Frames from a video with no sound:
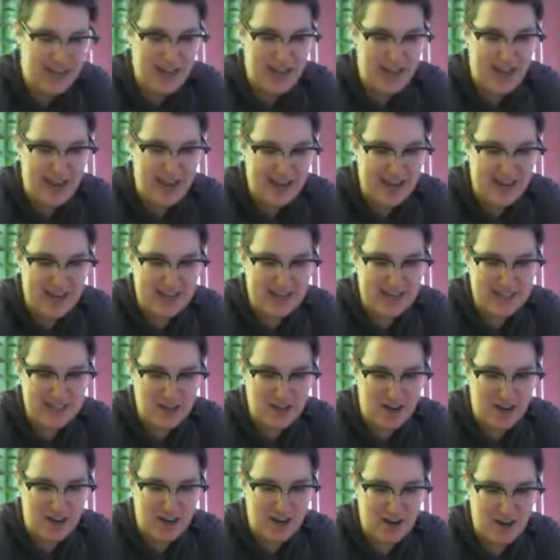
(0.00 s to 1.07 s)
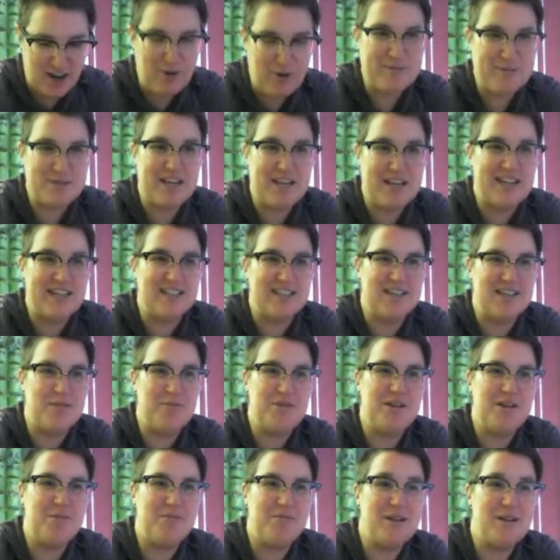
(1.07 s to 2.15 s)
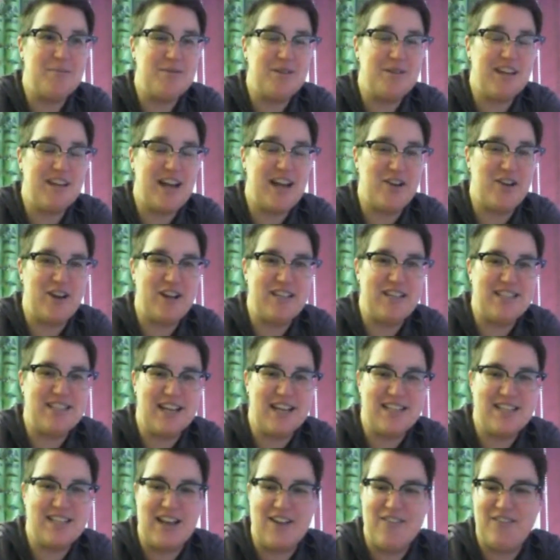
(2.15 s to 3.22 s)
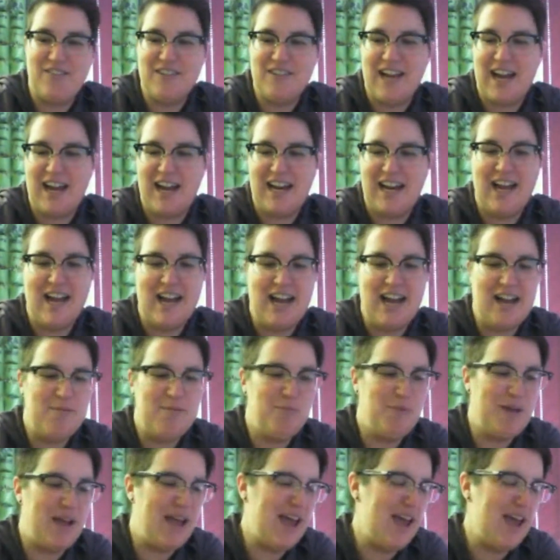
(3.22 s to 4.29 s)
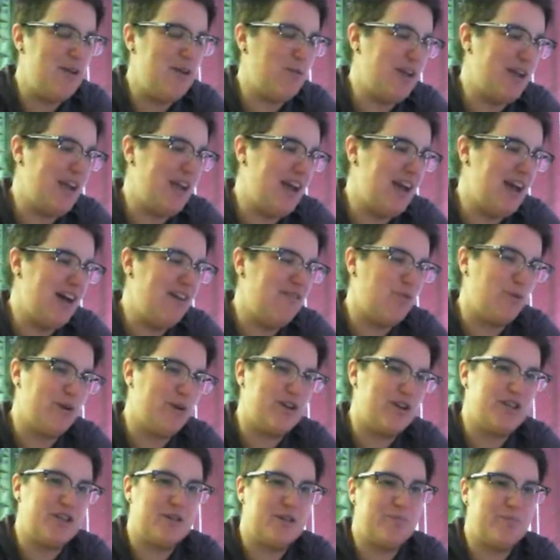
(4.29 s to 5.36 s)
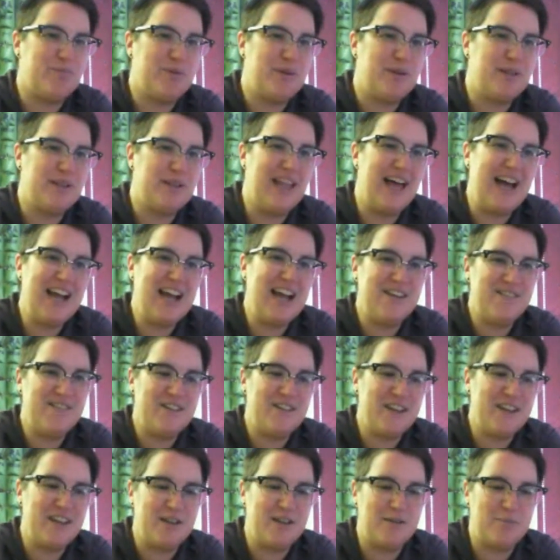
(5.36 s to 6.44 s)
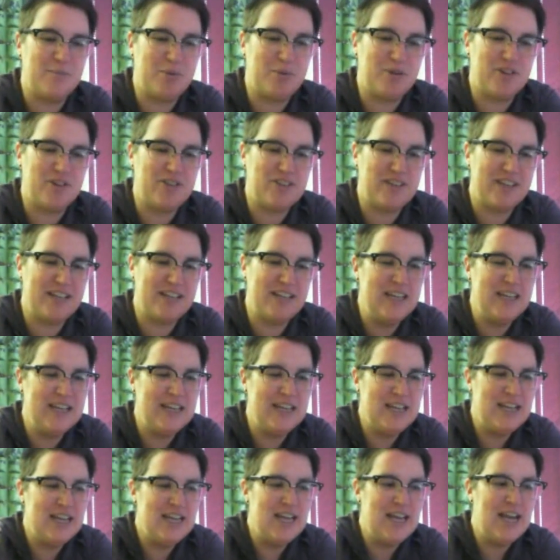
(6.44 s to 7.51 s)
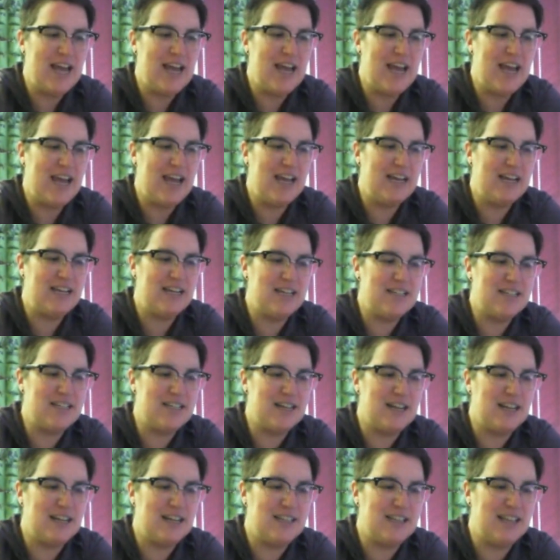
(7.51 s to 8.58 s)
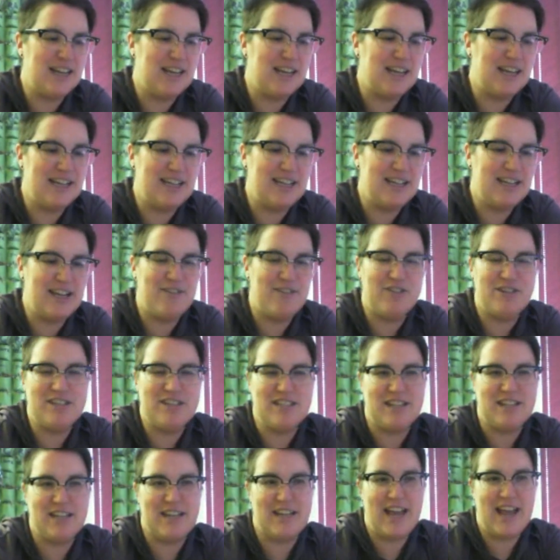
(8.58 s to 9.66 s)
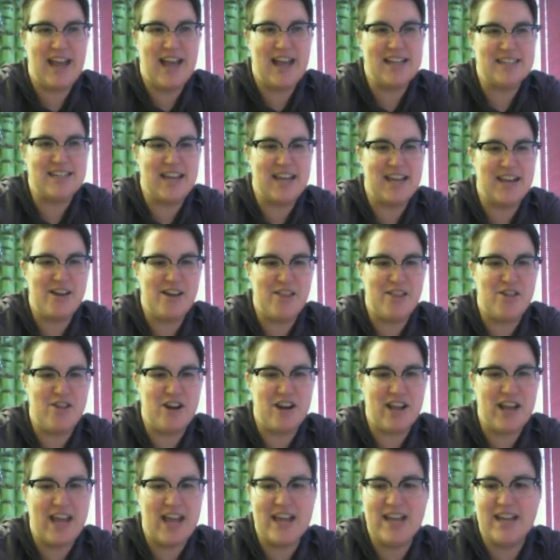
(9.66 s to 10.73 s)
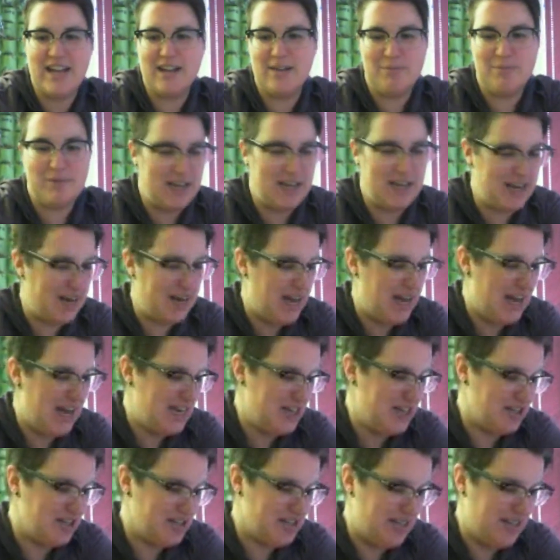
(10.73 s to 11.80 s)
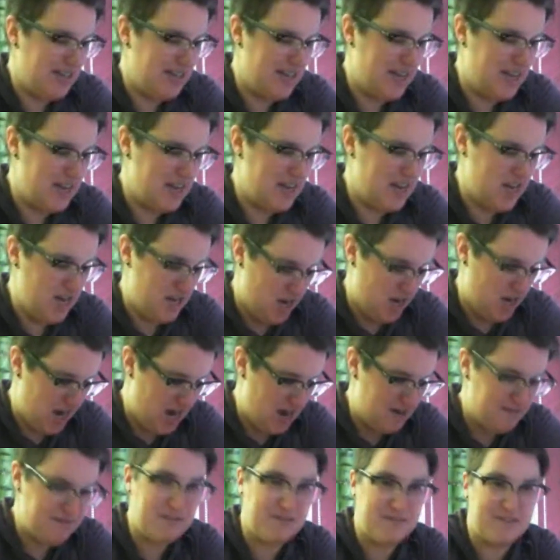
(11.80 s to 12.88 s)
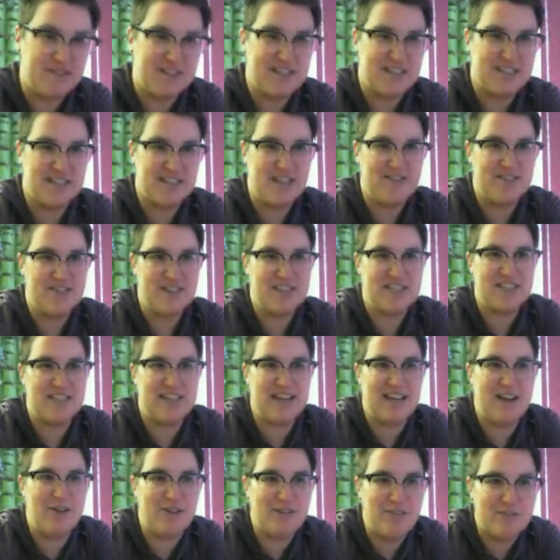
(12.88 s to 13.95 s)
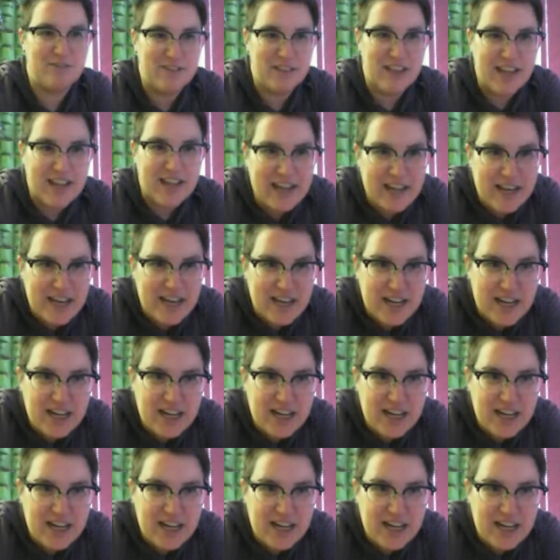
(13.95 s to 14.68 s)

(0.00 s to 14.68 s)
And our website is www.gracesf.com, and we have worship live in person and online every Sunday at 10:30 a.m. And I just got off of a 17-hour flight